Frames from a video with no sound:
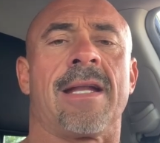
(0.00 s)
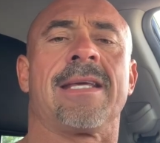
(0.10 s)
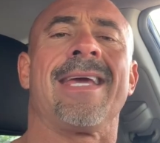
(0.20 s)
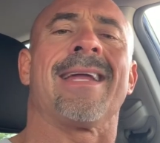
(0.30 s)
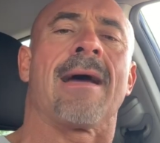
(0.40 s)
And
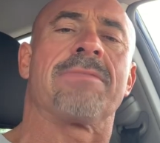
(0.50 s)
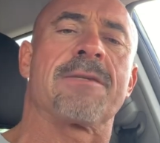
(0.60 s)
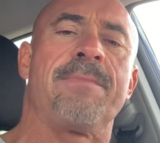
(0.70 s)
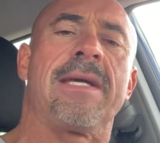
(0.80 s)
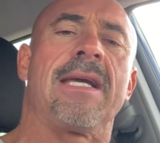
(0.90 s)
again, I'm
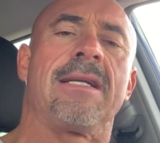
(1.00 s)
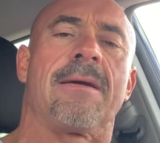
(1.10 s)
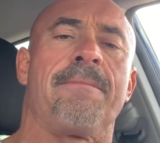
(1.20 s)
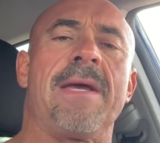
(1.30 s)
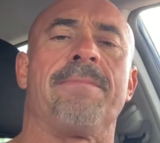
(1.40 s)
speaking
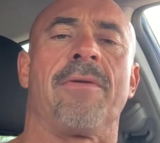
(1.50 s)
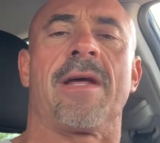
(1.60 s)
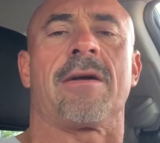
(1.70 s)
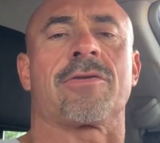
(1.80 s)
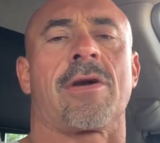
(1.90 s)
to people
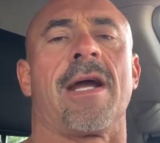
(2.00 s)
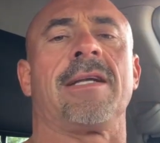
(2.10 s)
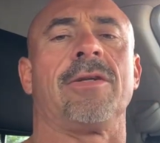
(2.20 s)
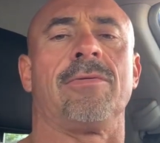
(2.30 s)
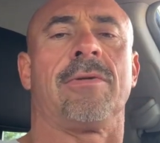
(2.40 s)
that are trying
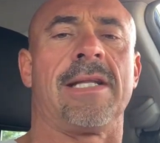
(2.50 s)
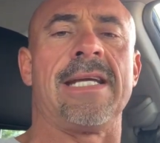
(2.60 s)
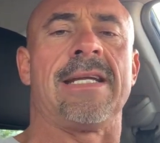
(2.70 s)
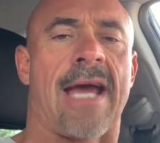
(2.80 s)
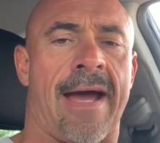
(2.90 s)
to
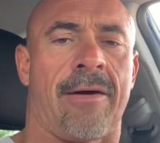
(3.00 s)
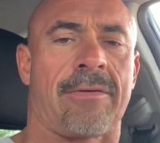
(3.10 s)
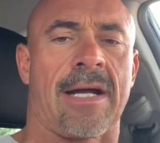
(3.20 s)
lean out.